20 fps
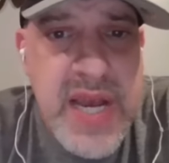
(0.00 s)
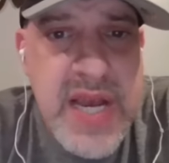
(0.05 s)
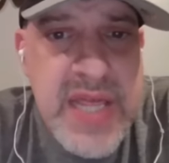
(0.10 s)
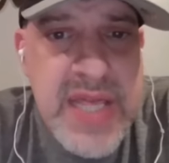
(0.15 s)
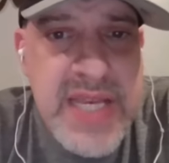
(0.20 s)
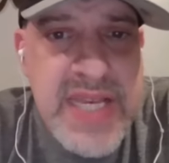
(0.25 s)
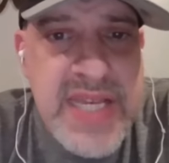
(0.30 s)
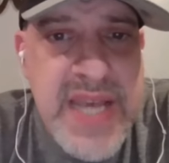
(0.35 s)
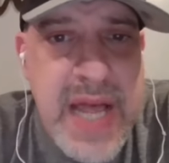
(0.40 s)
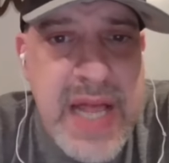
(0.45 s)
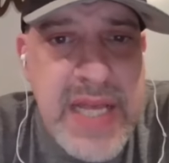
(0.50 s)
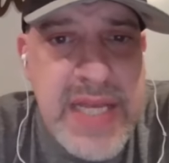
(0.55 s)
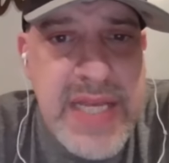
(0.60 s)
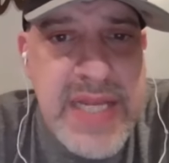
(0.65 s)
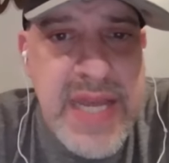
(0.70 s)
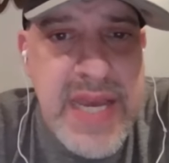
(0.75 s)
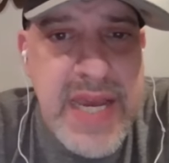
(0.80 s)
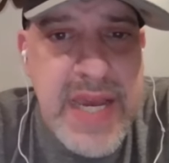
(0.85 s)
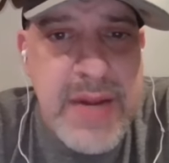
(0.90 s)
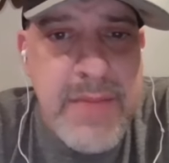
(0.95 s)
the
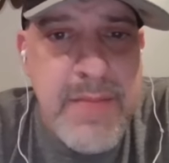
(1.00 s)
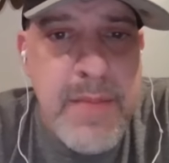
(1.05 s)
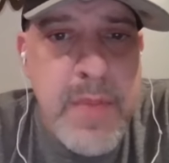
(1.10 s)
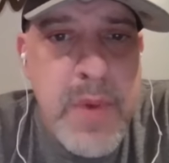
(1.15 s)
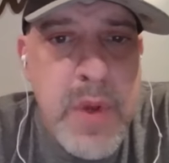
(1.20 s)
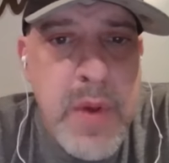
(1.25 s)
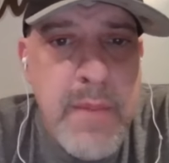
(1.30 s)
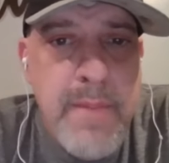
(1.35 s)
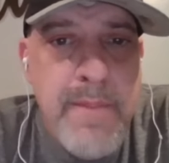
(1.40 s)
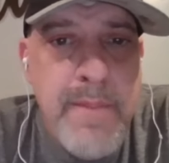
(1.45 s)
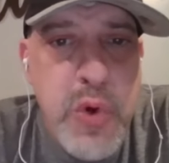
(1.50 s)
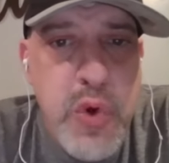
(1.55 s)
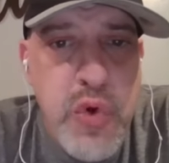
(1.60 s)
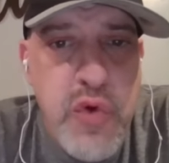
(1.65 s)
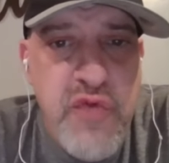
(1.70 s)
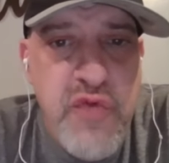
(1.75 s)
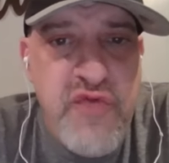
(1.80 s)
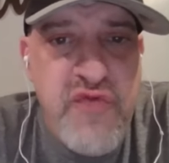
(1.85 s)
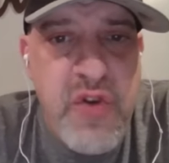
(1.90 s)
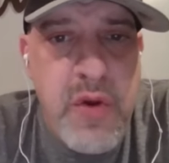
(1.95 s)
Celestine
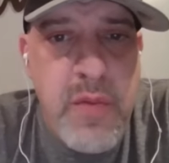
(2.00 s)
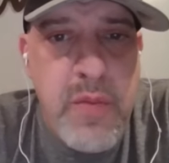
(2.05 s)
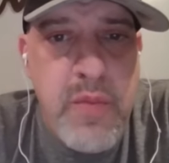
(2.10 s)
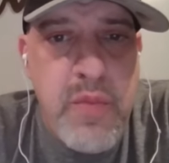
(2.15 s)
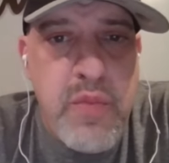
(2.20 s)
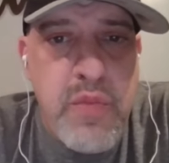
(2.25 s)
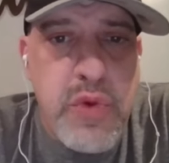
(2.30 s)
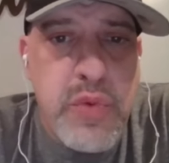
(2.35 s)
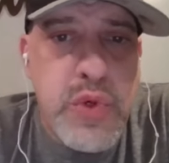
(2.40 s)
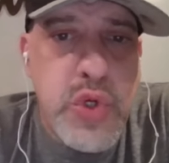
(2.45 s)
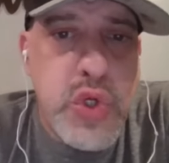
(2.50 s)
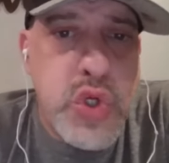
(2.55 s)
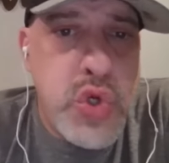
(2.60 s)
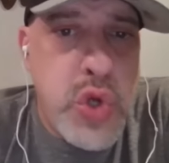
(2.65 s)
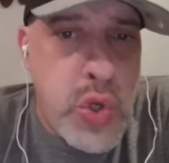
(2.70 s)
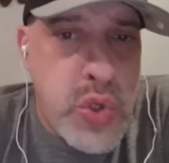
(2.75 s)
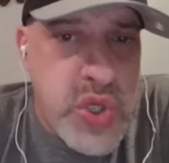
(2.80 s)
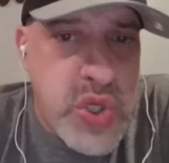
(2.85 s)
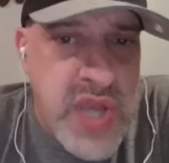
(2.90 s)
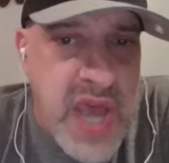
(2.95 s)
move from the
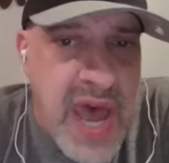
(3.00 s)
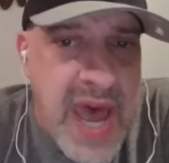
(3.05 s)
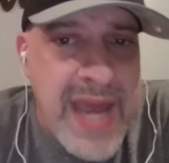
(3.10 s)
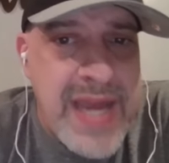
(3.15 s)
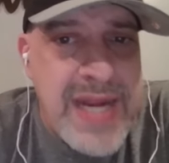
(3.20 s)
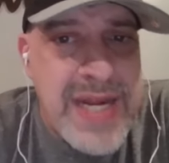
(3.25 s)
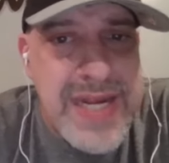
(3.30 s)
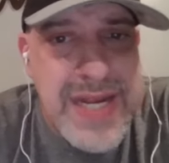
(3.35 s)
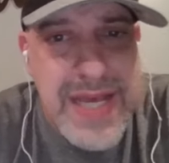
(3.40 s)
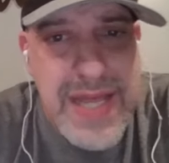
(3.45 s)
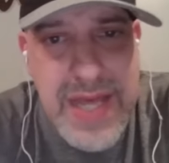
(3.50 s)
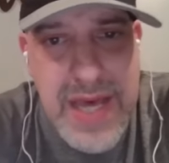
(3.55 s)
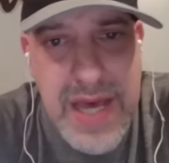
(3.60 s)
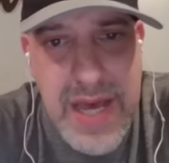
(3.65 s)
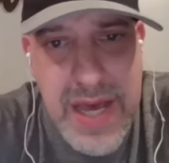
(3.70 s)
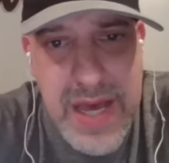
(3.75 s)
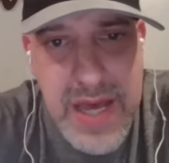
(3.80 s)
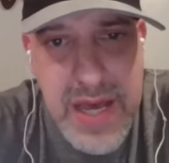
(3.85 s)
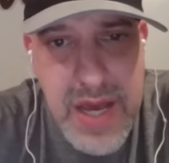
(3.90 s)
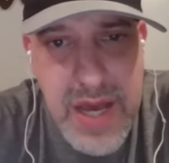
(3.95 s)
Rizzuto side to
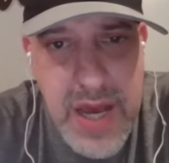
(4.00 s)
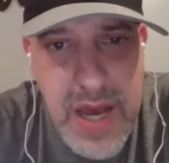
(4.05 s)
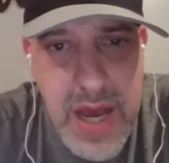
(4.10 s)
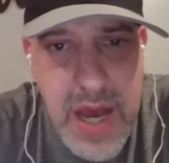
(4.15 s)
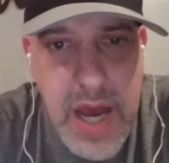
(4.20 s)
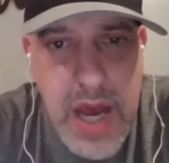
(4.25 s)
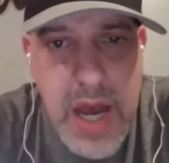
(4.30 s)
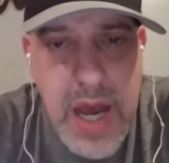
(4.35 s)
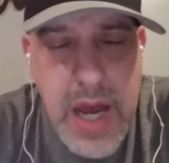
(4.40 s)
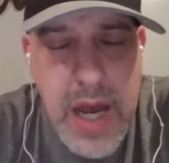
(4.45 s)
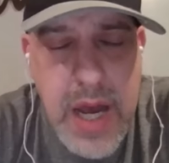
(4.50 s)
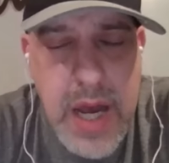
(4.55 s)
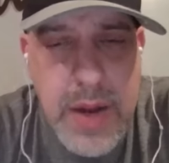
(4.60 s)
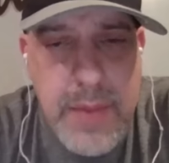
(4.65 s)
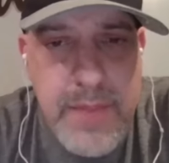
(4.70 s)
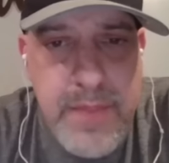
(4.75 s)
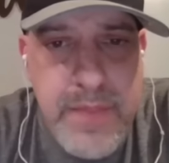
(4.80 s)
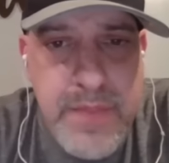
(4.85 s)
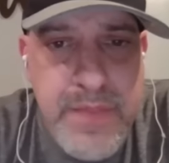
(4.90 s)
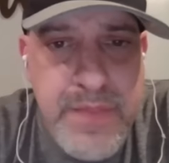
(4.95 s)
the
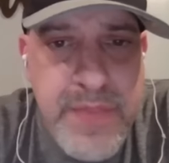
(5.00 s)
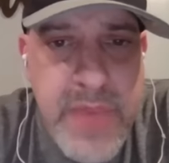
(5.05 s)
um,